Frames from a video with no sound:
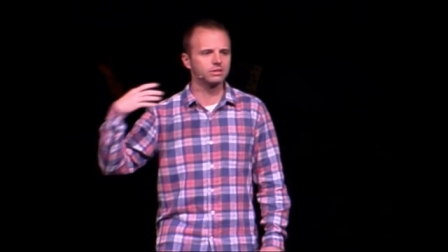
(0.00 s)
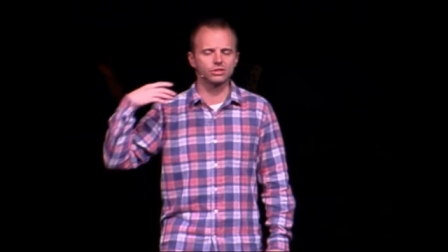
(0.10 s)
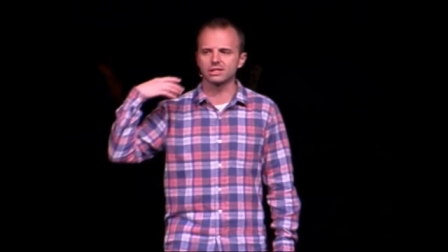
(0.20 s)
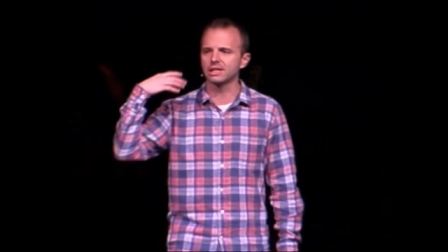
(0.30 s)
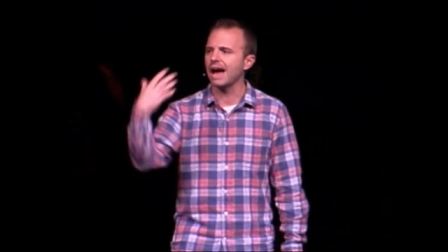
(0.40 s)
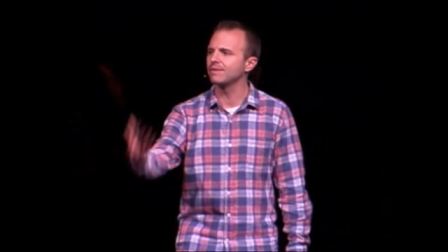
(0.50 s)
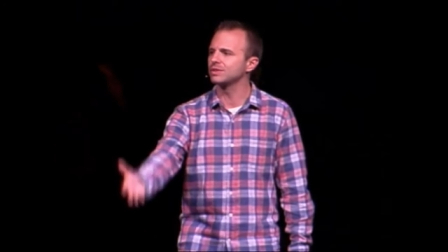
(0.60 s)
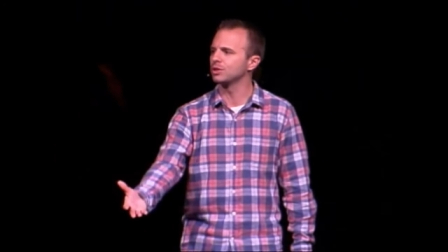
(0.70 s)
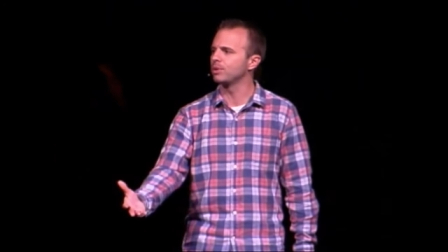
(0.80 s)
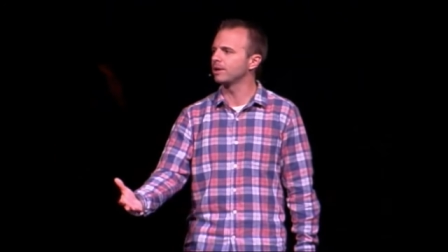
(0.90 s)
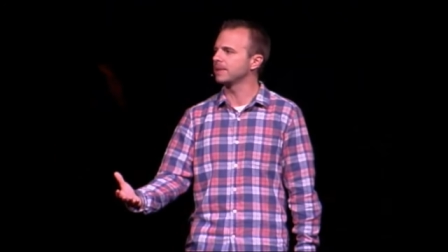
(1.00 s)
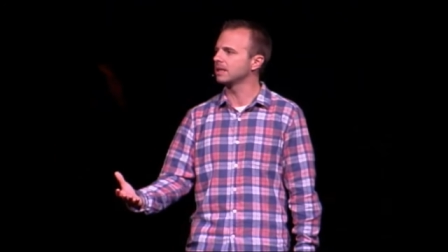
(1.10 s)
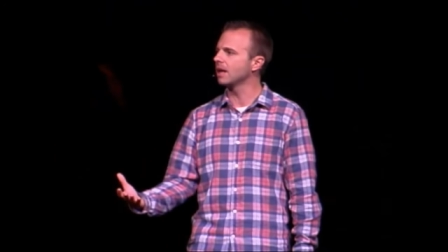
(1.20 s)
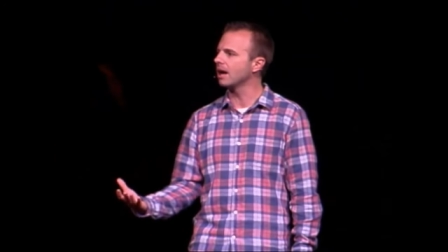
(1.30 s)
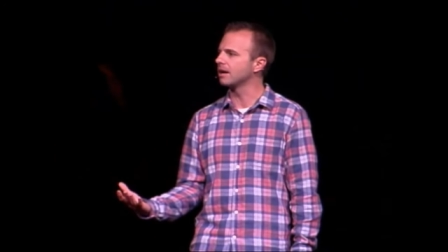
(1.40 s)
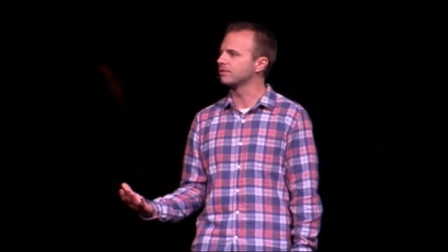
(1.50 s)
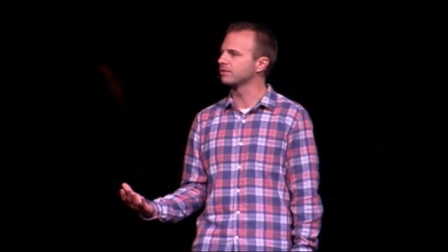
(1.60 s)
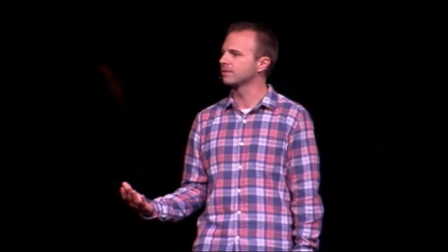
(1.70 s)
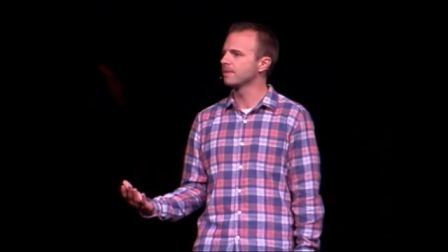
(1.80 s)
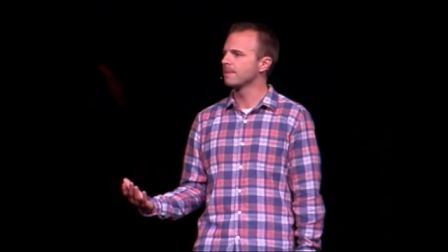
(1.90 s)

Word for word: just lavish upon me love.